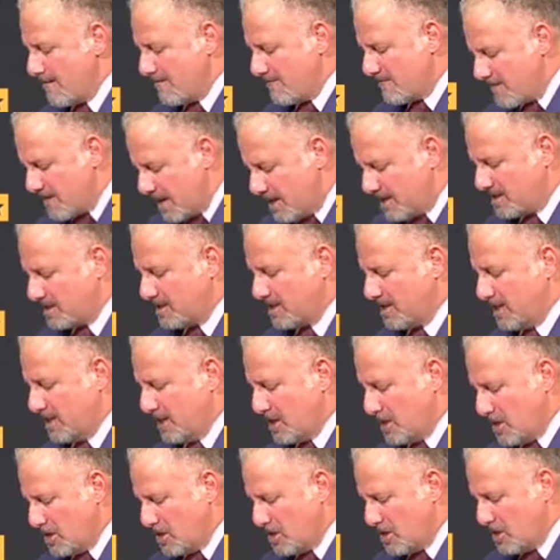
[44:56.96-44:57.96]

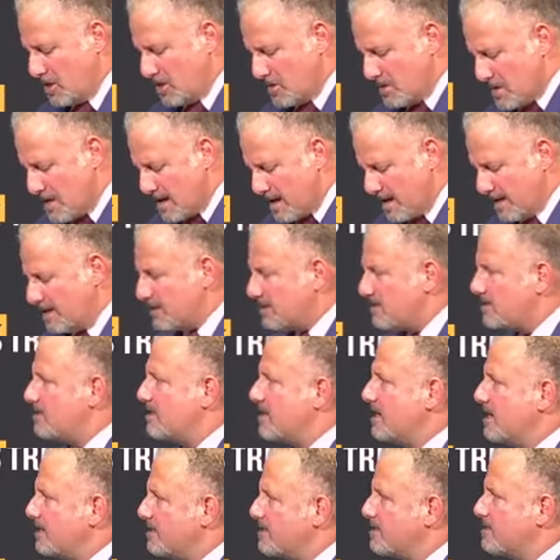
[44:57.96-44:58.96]
facing the United
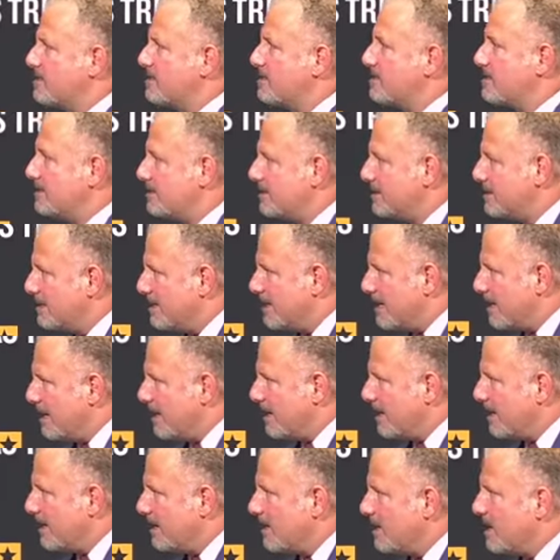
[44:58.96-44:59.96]
States
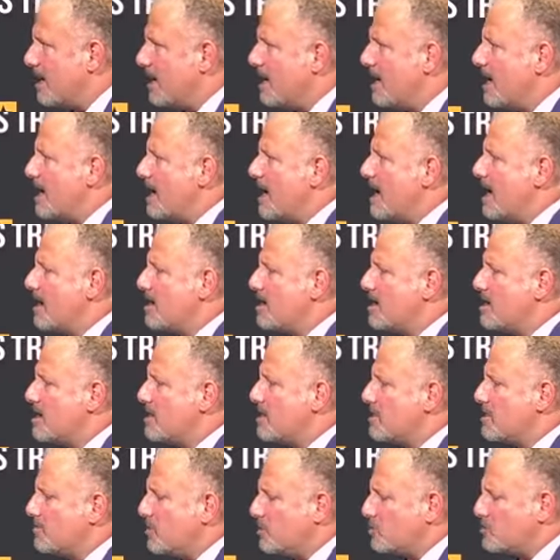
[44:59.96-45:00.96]
today,
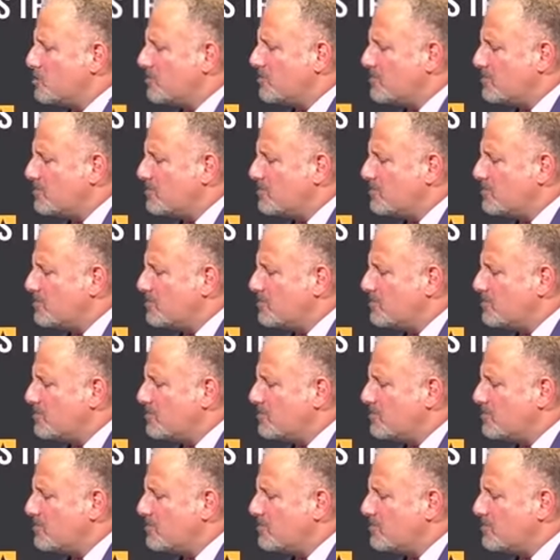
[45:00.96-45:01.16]
the most